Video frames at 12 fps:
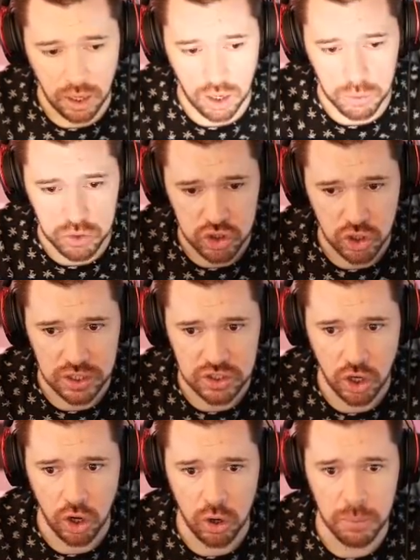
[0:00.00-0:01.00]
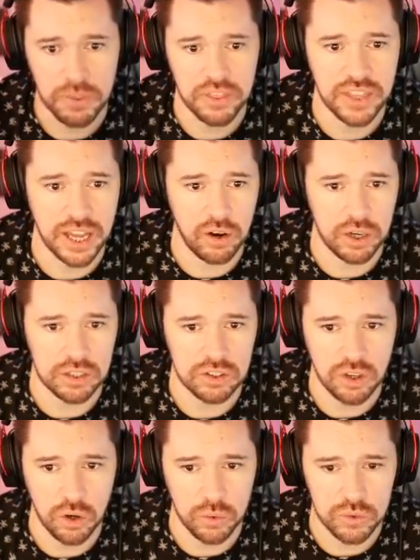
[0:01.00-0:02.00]
would just like to hope that I
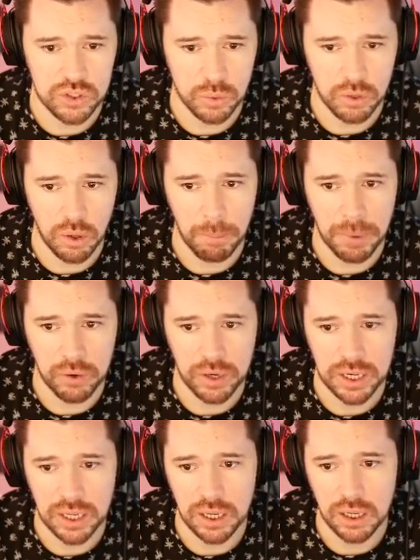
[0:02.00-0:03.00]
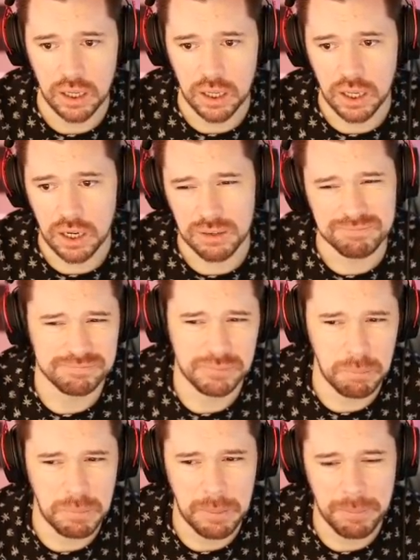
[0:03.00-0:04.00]
don't. So we've got Barella.
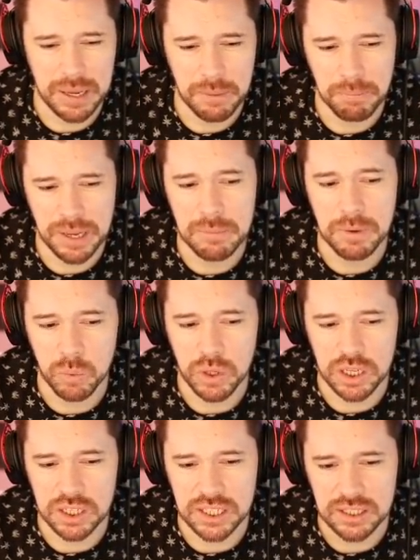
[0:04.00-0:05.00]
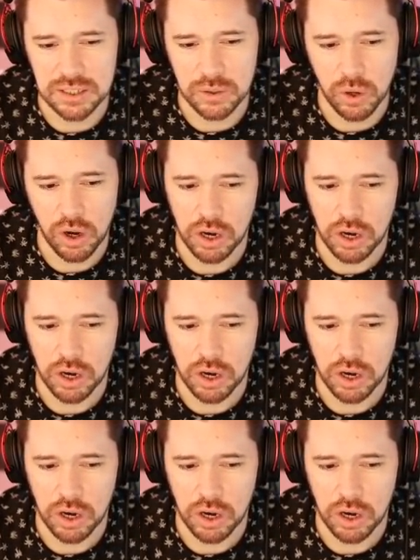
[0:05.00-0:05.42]
Maybe we're going to need a little higher